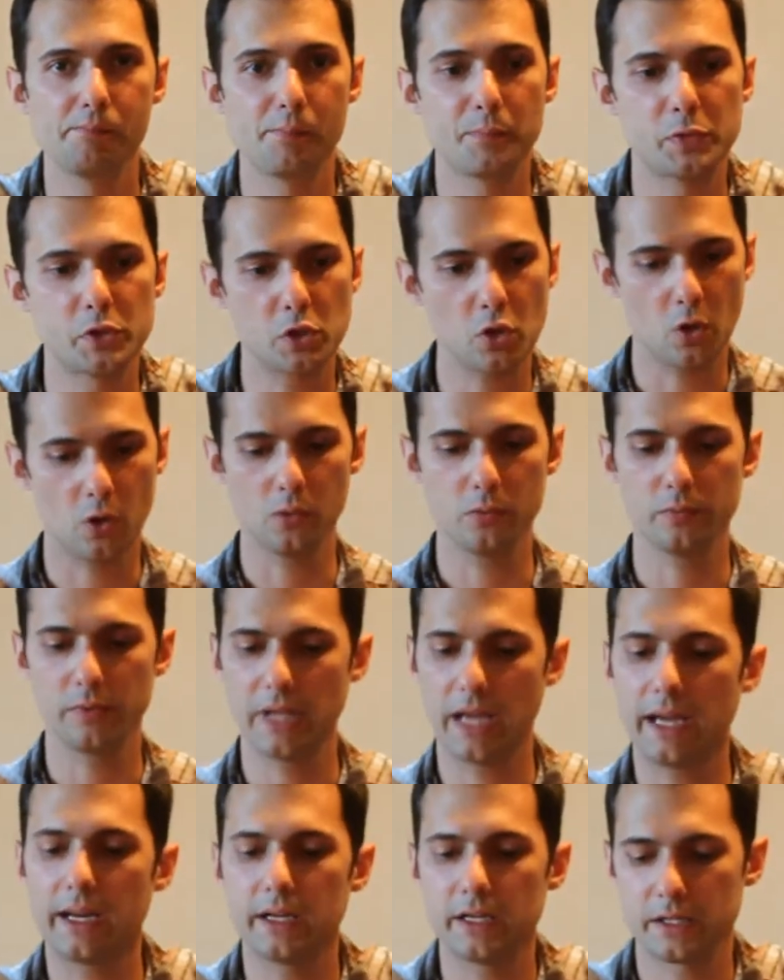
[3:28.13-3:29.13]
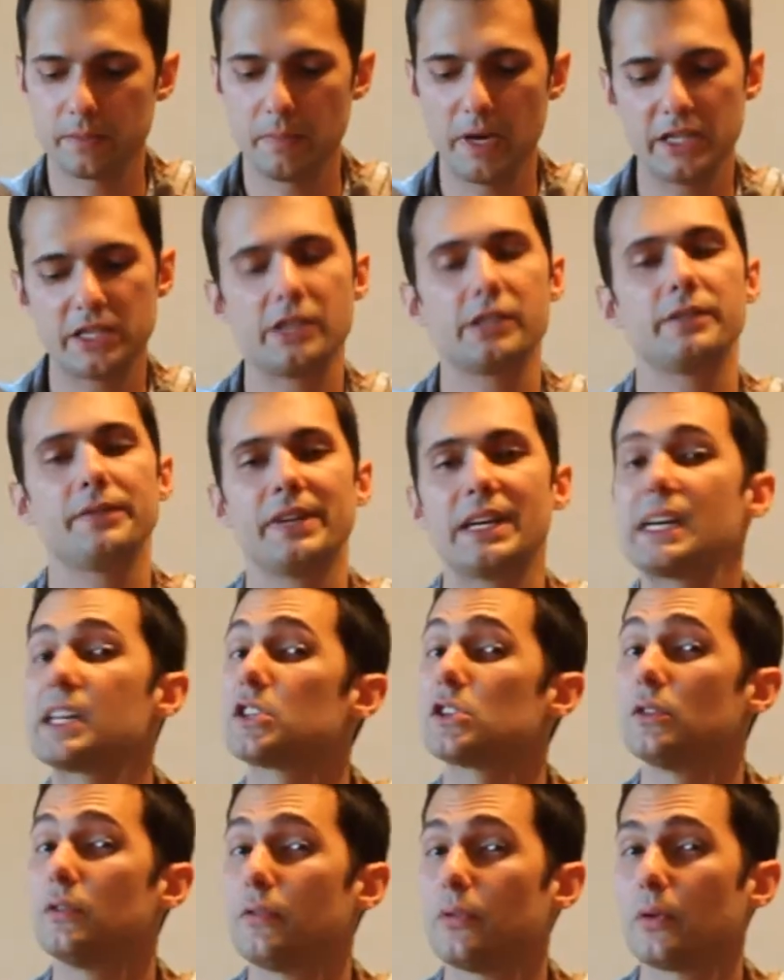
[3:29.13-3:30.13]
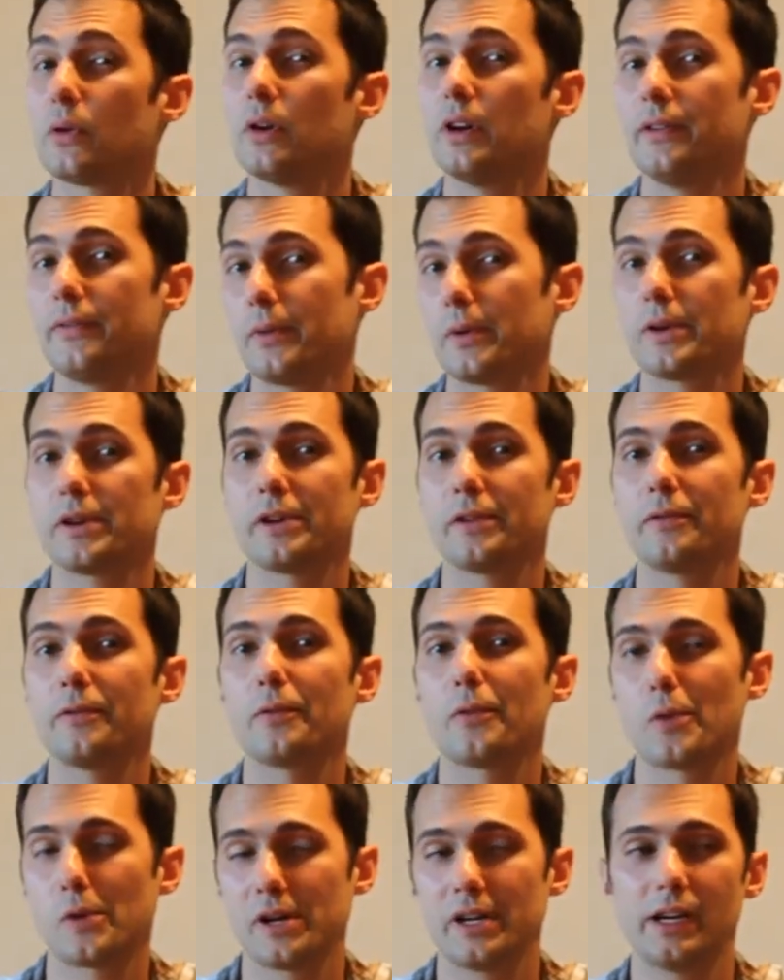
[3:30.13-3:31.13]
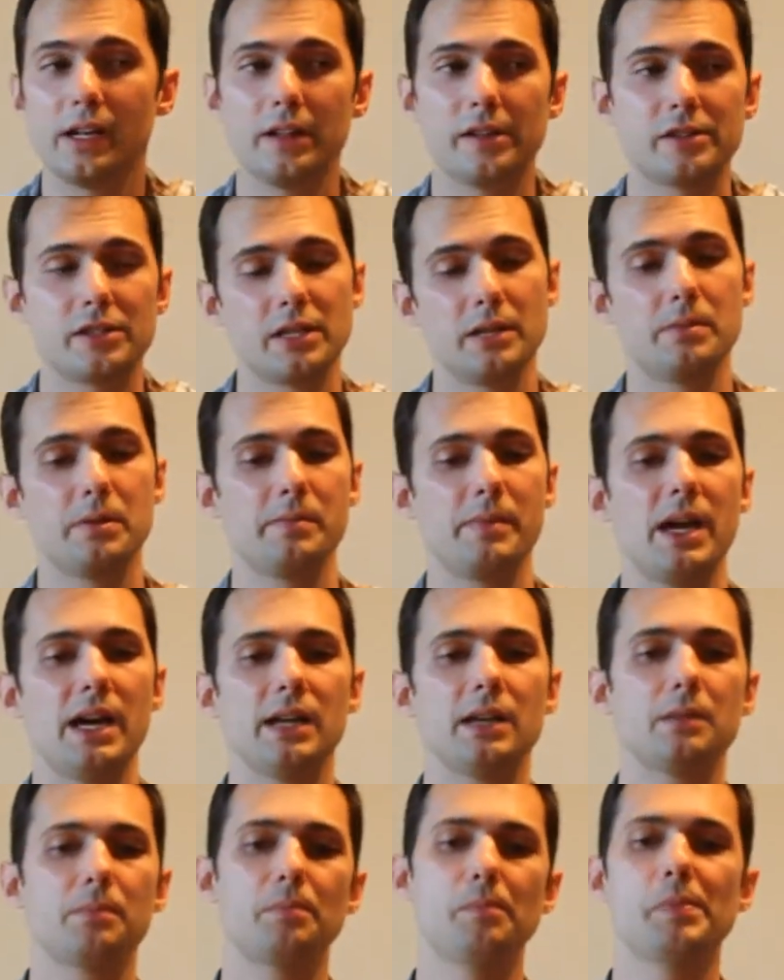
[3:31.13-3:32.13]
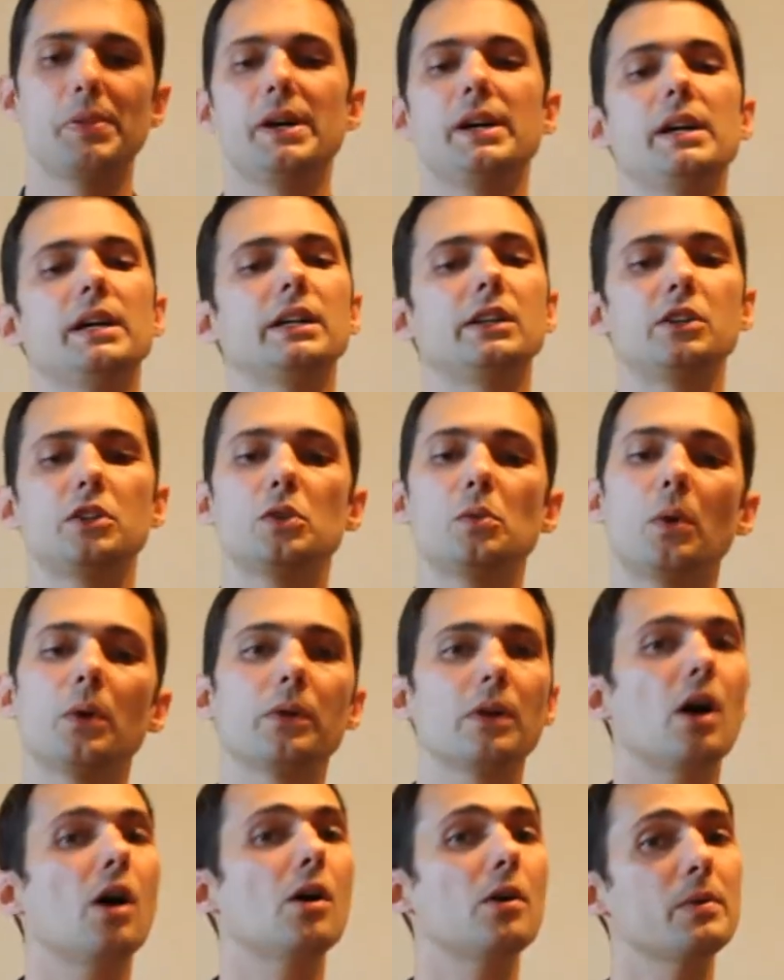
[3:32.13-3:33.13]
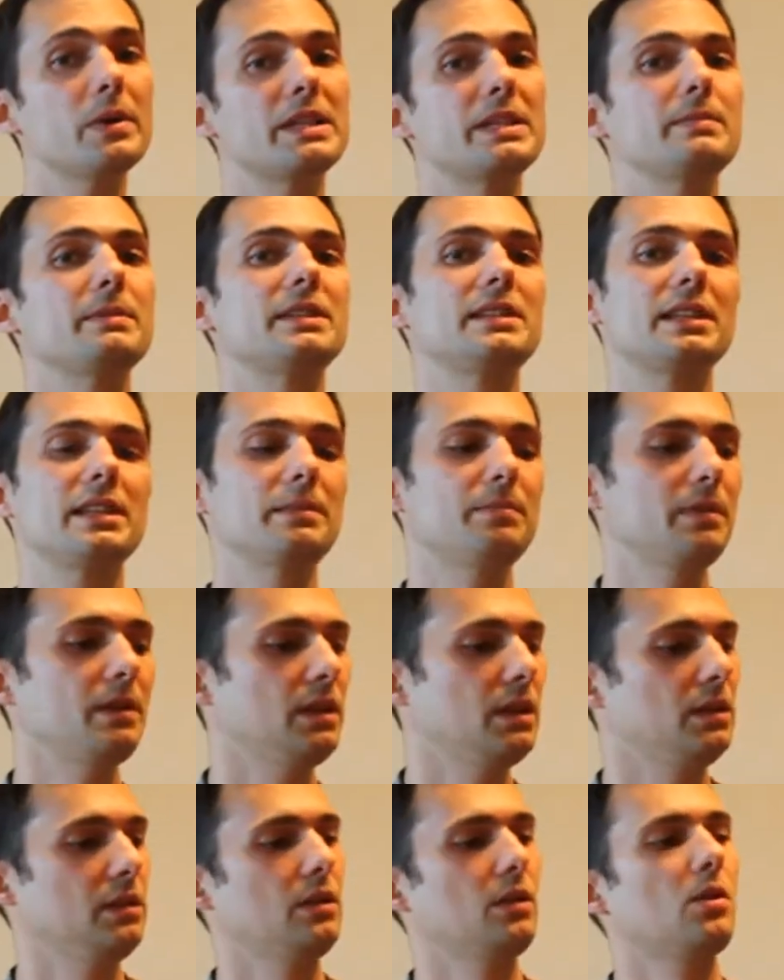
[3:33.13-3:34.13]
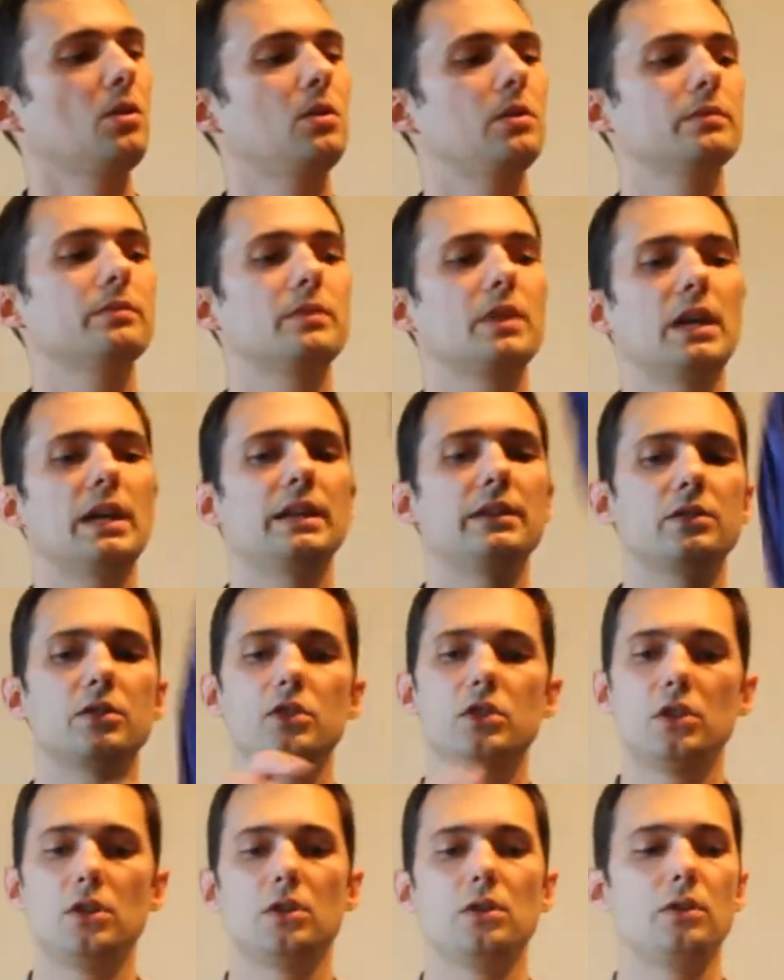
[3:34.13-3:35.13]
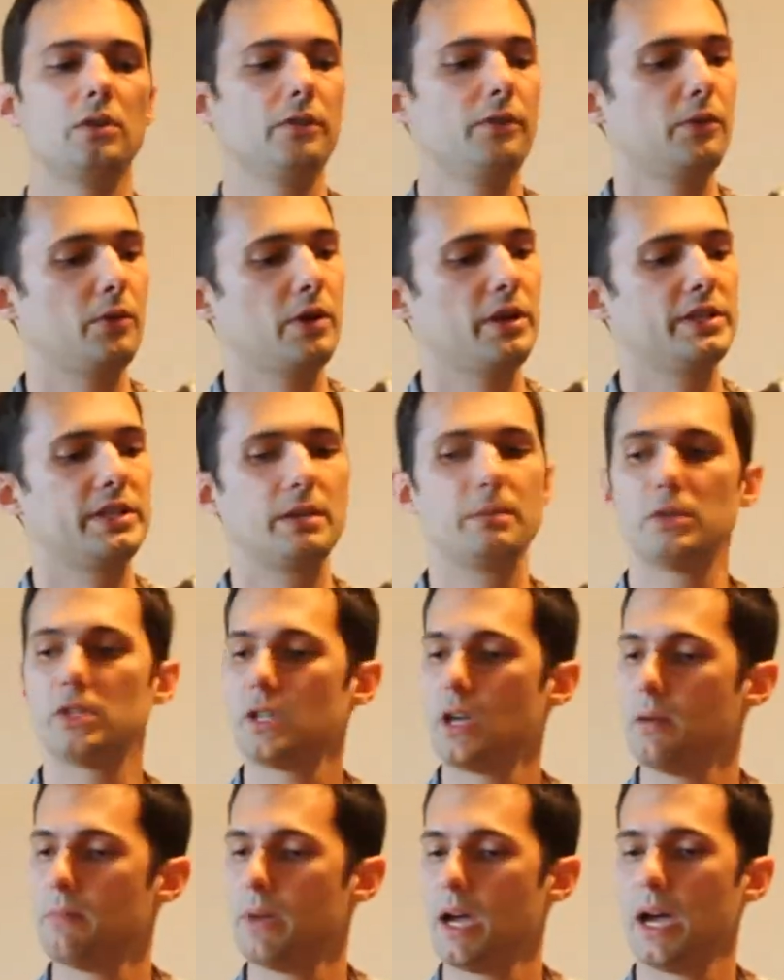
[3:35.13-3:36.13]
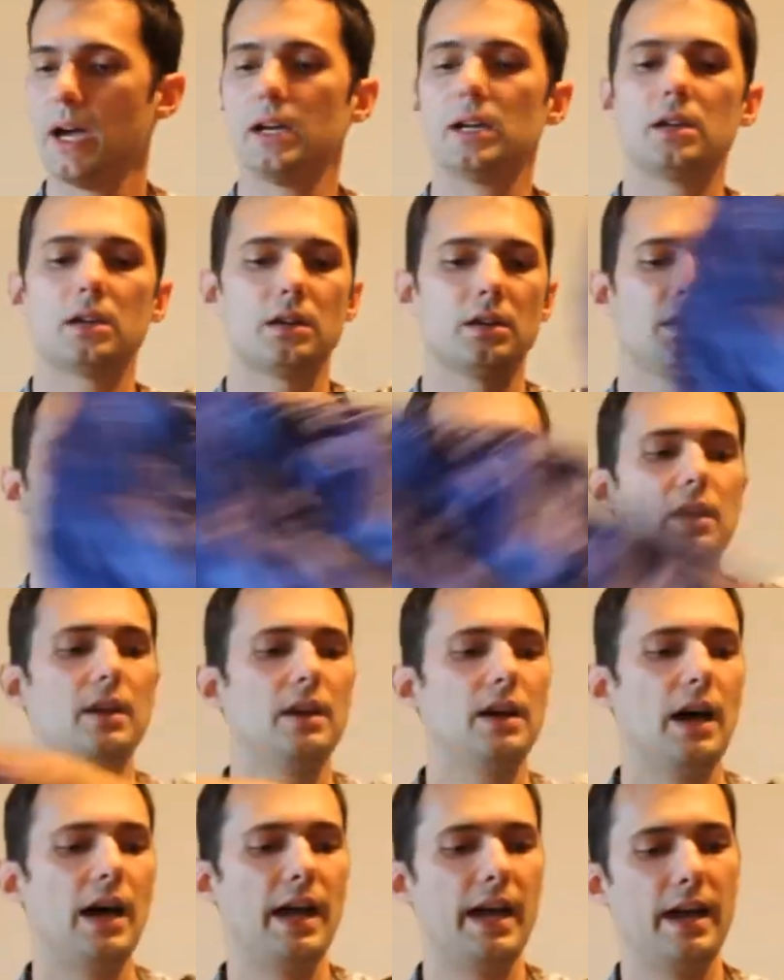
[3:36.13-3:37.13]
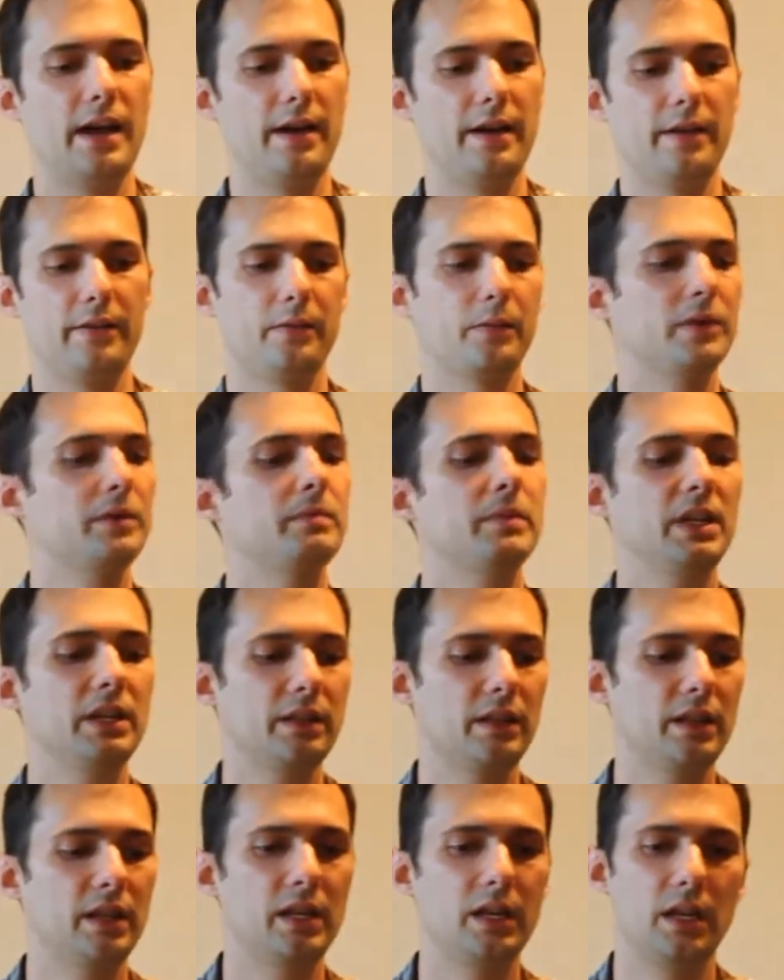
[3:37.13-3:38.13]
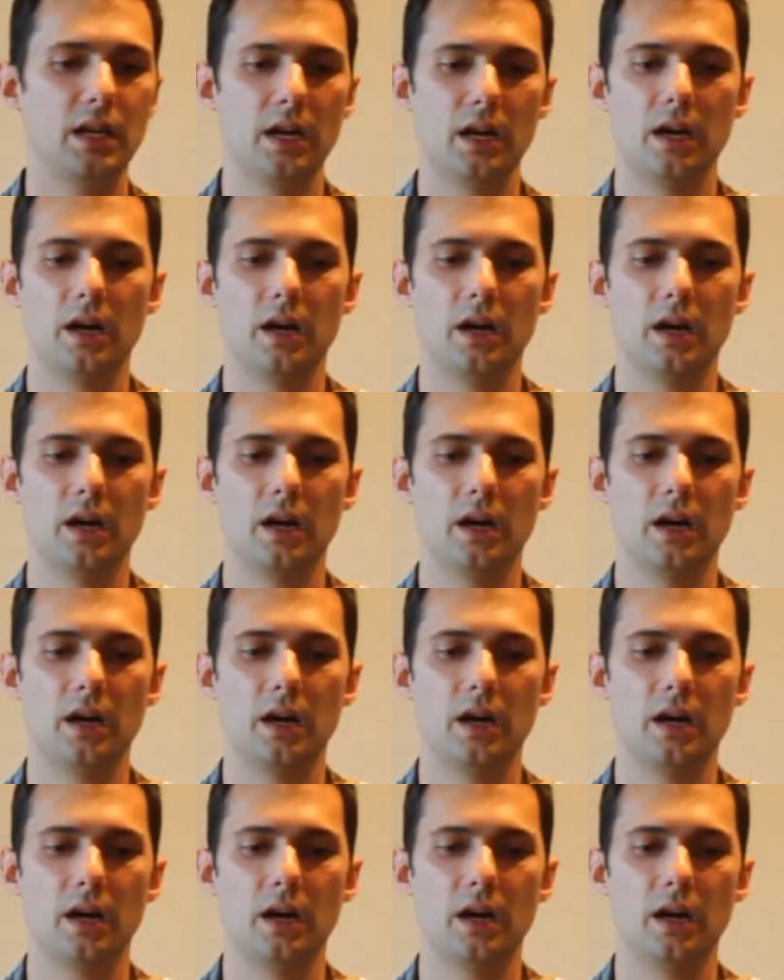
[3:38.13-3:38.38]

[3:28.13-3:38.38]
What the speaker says: So that is my justification for a $440 sleeping bag, but you won't always be sleeping in the cold. And so for a summertime bag, I have with me the